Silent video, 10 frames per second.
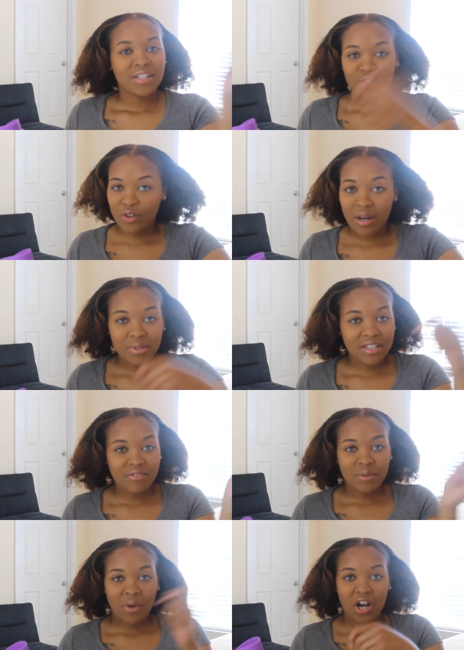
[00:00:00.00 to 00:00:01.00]
drop
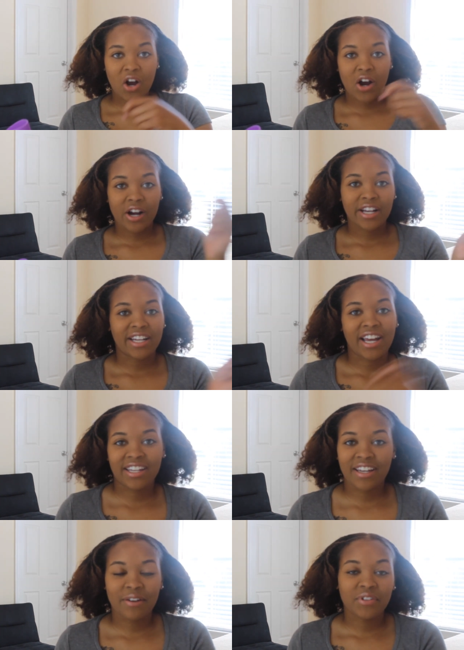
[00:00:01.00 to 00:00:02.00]
stuff in my cart and I
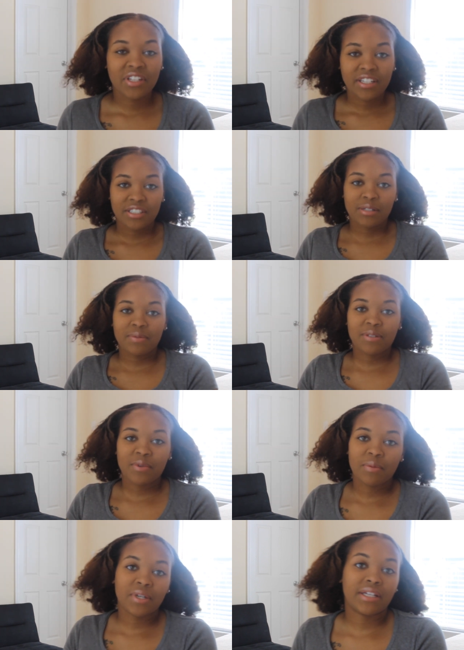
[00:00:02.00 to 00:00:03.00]
get everything shipped to
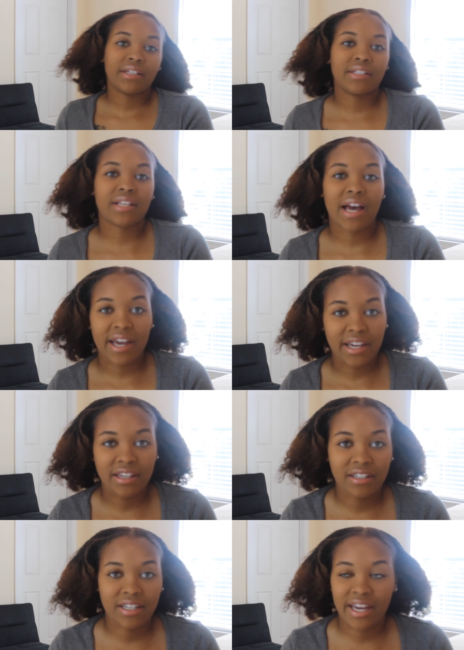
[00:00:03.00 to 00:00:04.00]
me because I
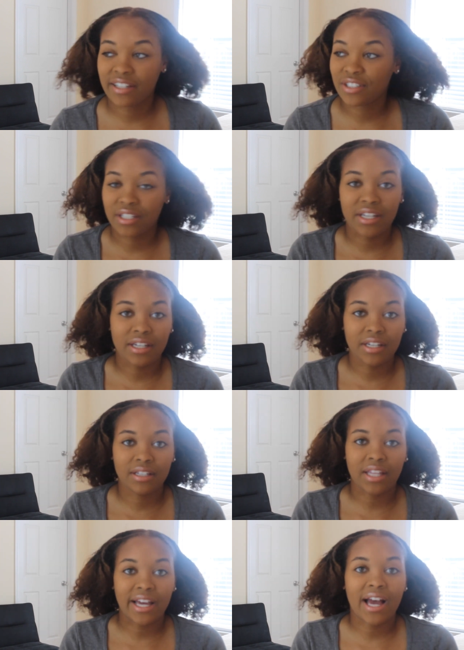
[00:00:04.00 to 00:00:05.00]
hate
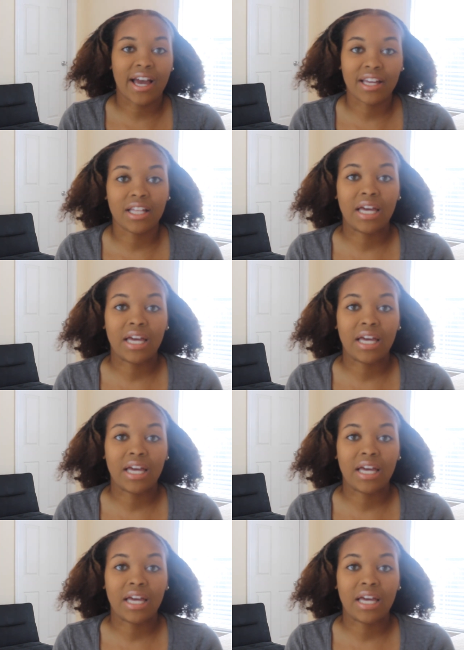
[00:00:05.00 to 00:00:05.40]
actually like I